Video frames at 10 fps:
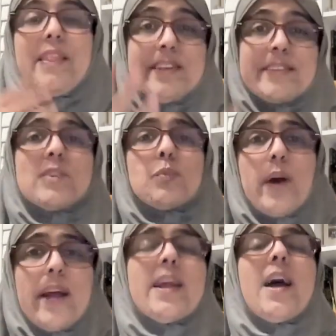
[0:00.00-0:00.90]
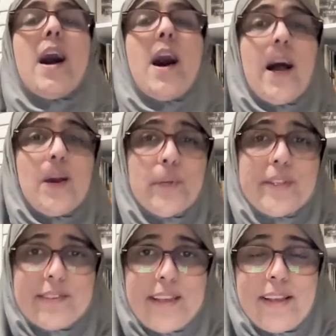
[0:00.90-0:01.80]
this is what I
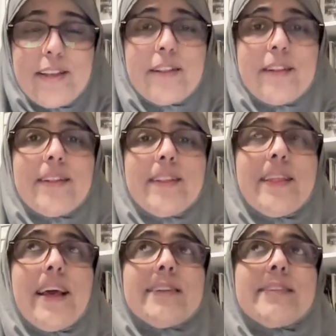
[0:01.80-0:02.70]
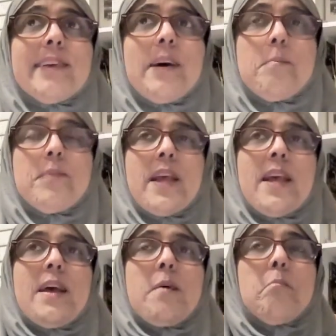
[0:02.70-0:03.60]
would say that
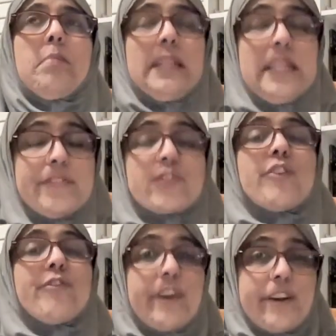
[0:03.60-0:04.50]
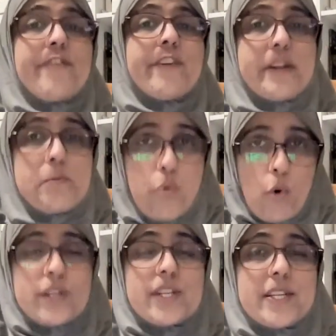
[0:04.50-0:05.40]
beliefs are very, very
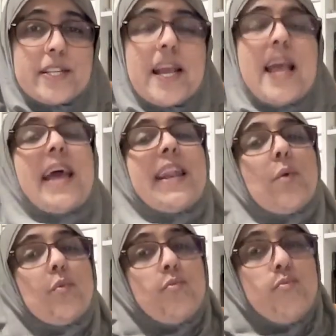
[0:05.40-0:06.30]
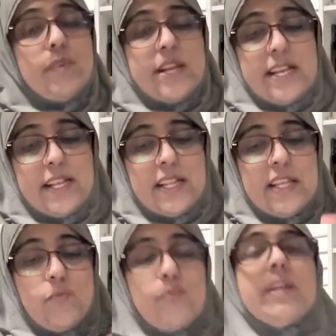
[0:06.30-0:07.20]
important. And I would
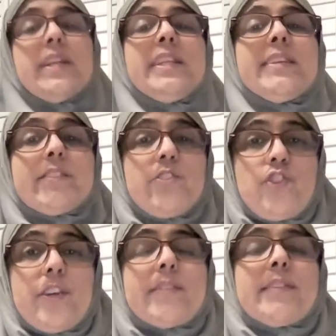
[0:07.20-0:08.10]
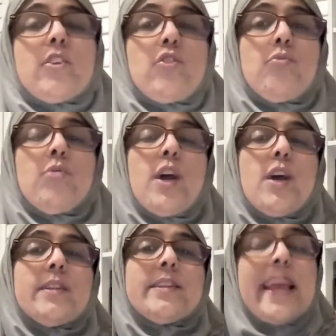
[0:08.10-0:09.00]
really, really suggest that you
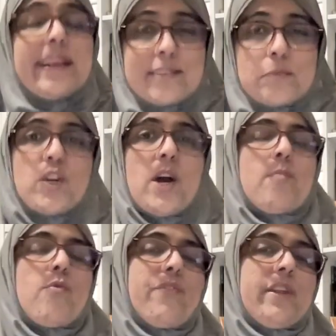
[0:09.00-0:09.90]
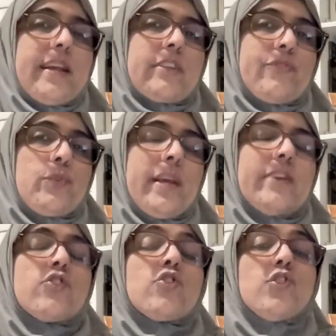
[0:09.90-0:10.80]
take some time over the next few
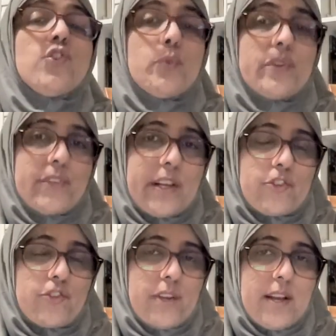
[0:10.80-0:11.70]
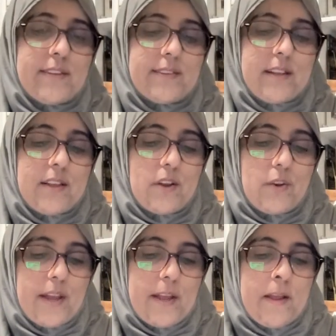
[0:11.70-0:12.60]
days to do this exercise.
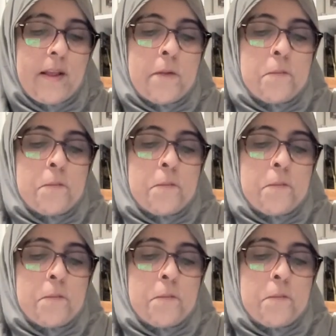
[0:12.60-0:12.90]
Okay.